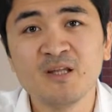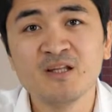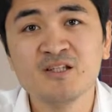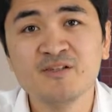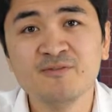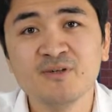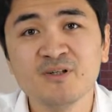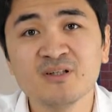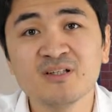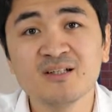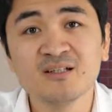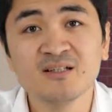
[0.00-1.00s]

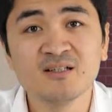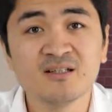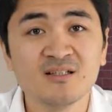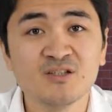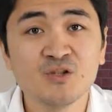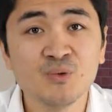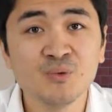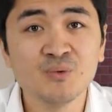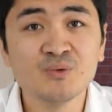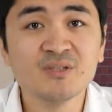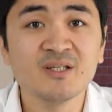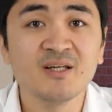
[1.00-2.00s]
different
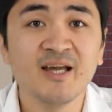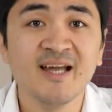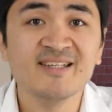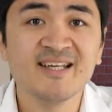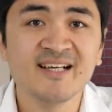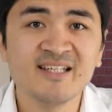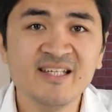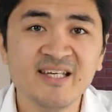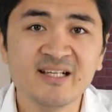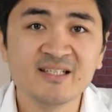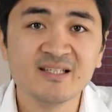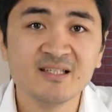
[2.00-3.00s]
tools and
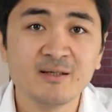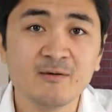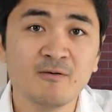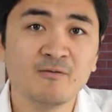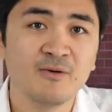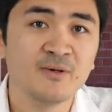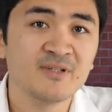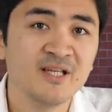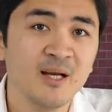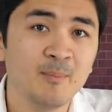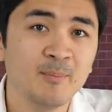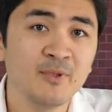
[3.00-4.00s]
techniques. For
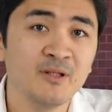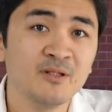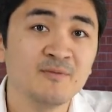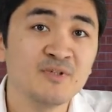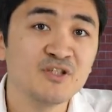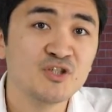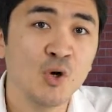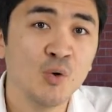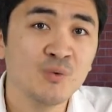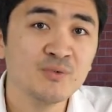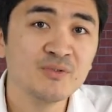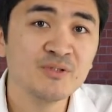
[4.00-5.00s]
example,
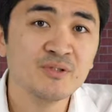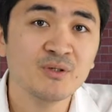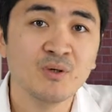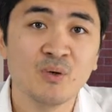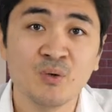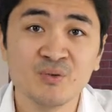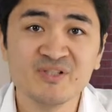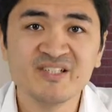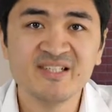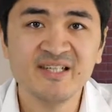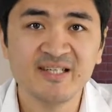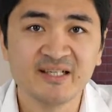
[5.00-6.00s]
stones or
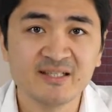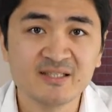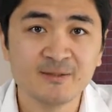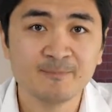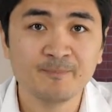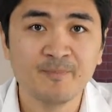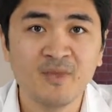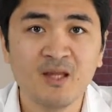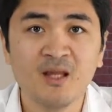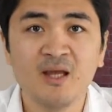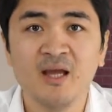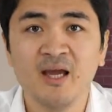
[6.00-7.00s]
sticks.
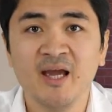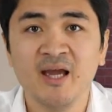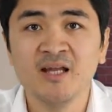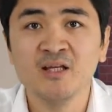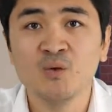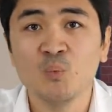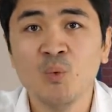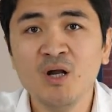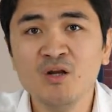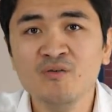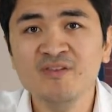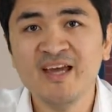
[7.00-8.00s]
And one
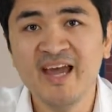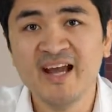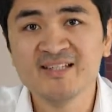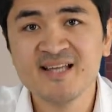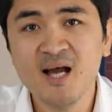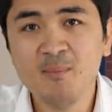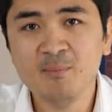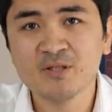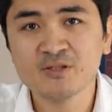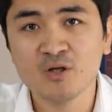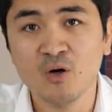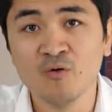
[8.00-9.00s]
of the
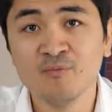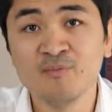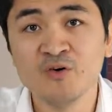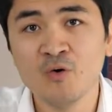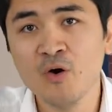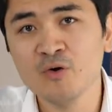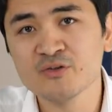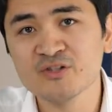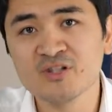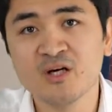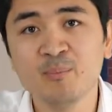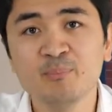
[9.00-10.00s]
examples of
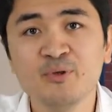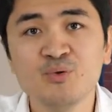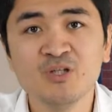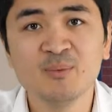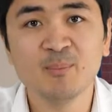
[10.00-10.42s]
first computing